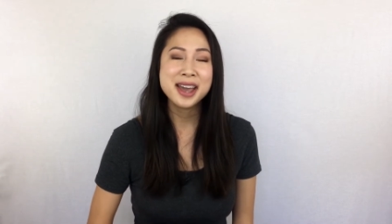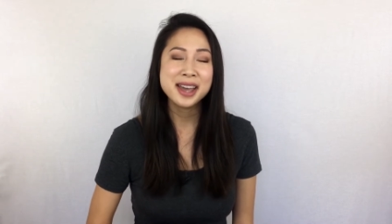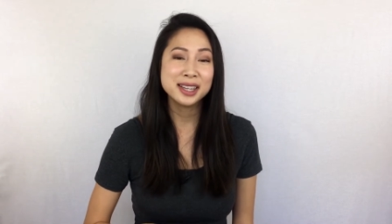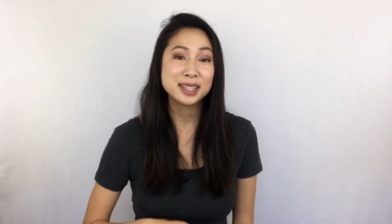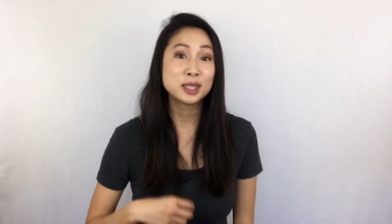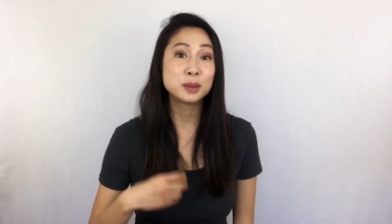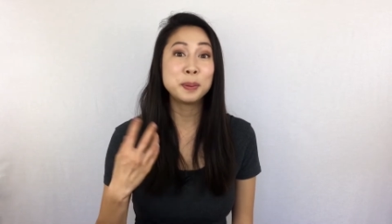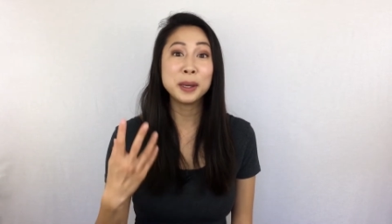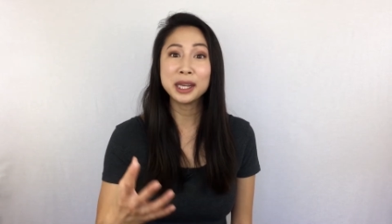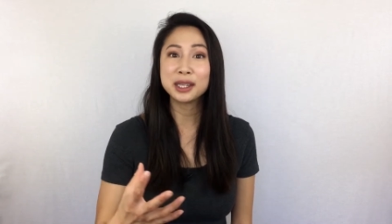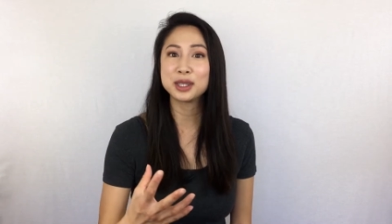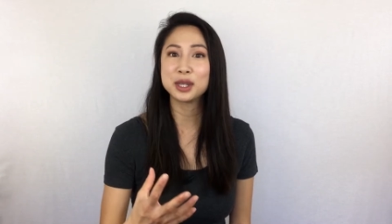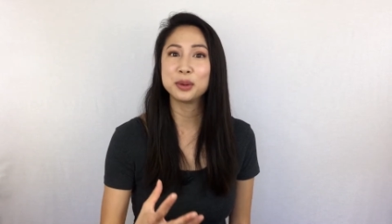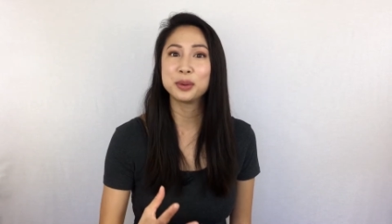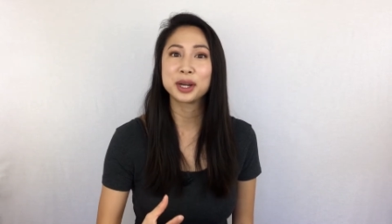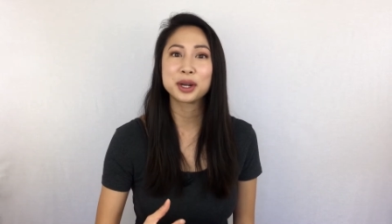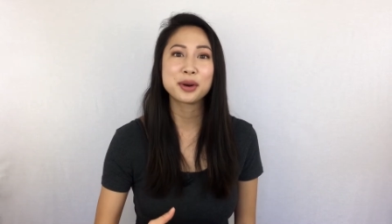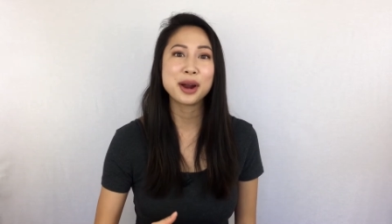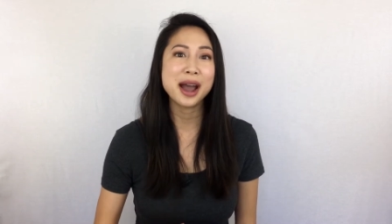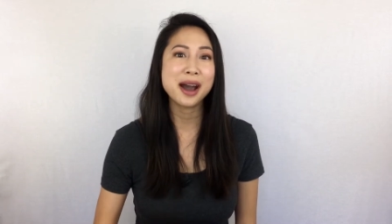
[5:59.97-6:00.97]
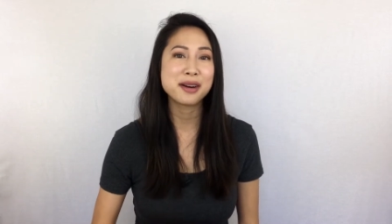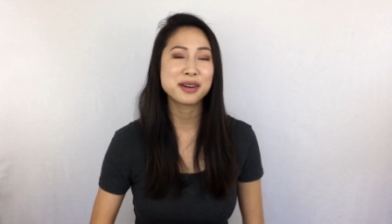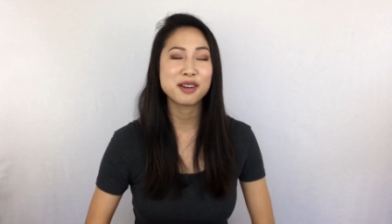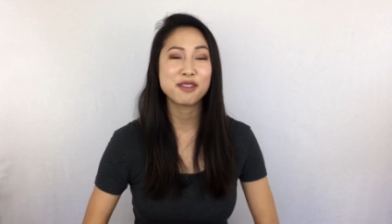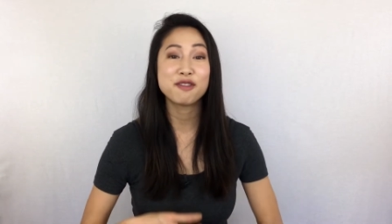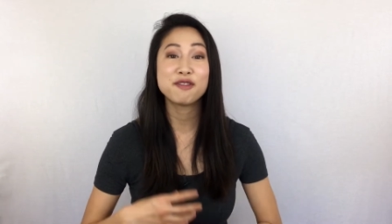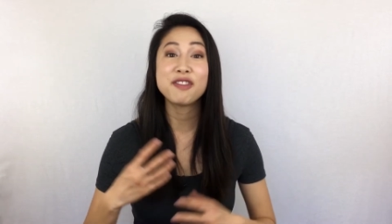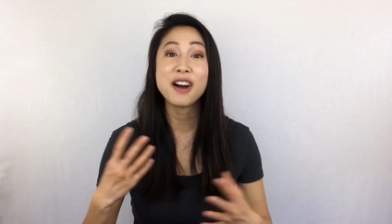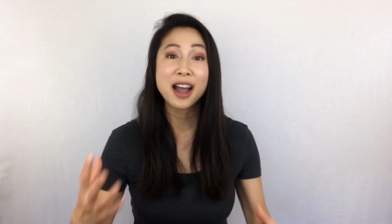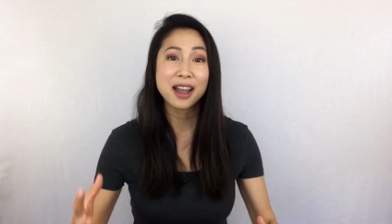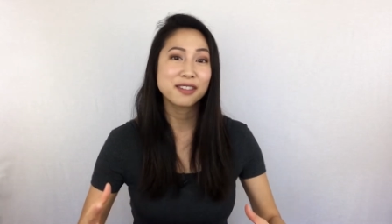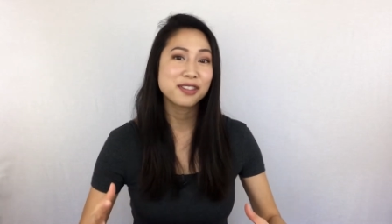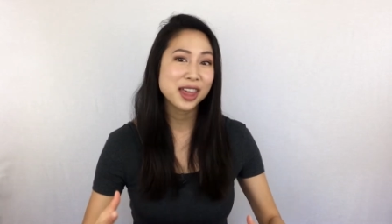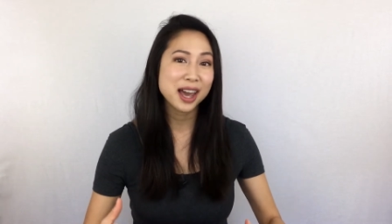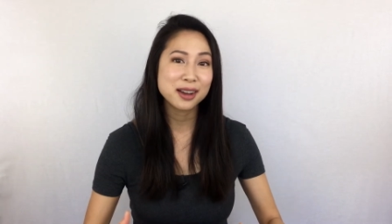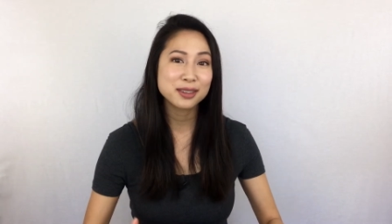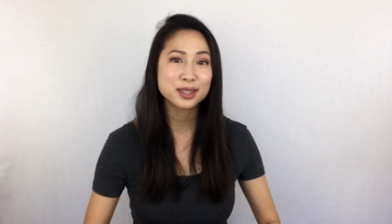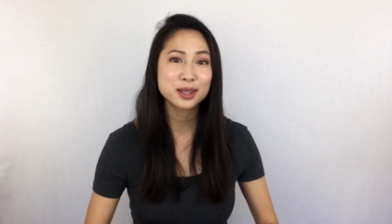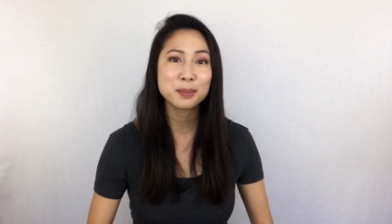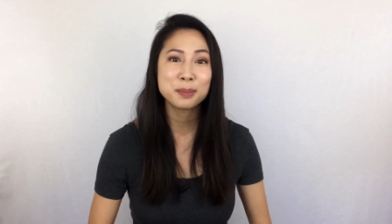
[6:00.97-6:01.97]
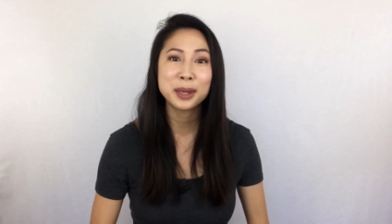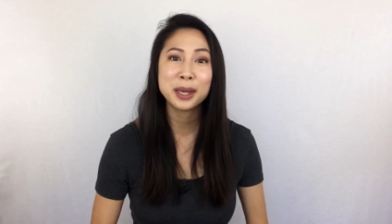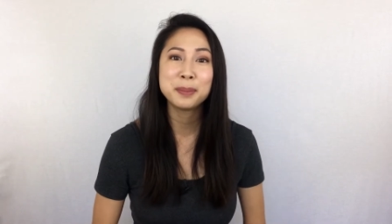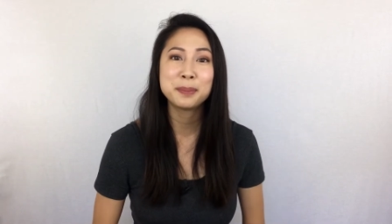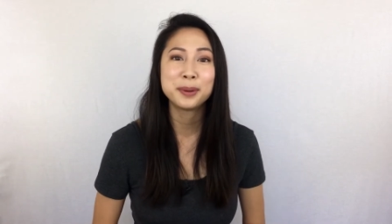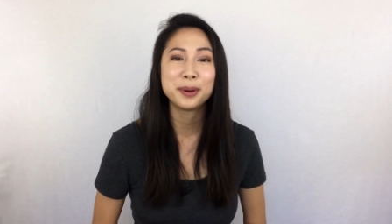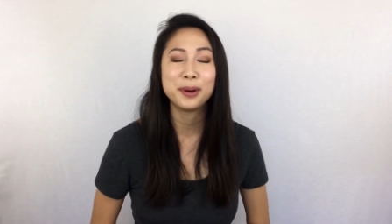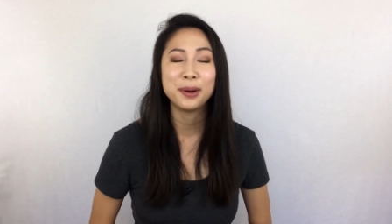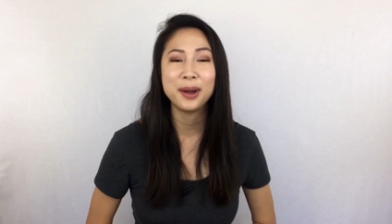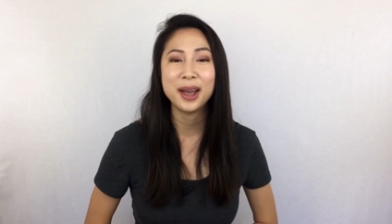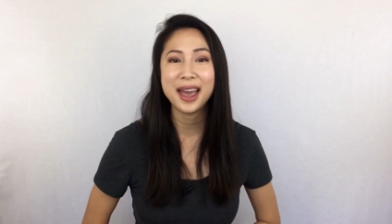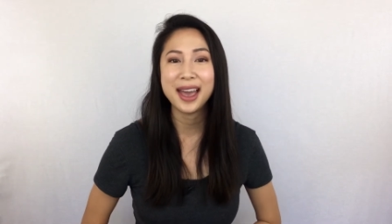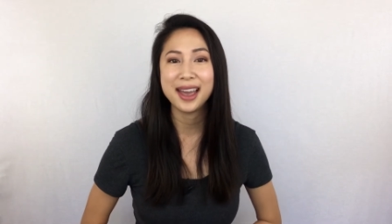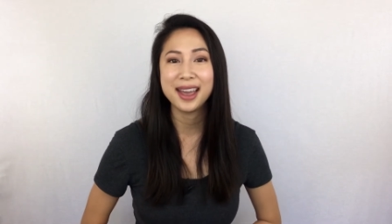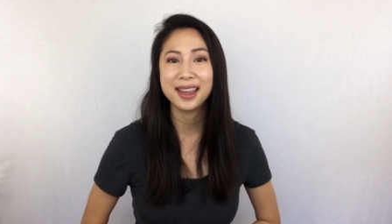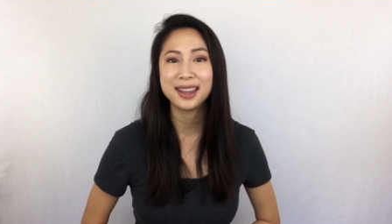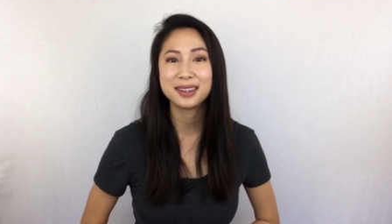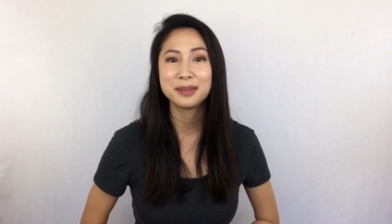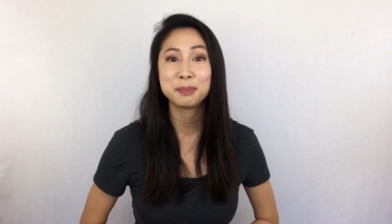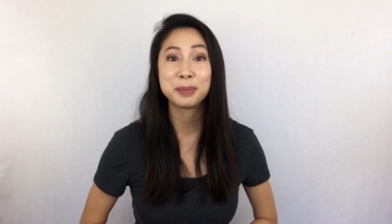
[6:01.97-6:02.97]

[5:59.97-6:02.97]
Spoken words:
speak to a crowd of 5,000 people and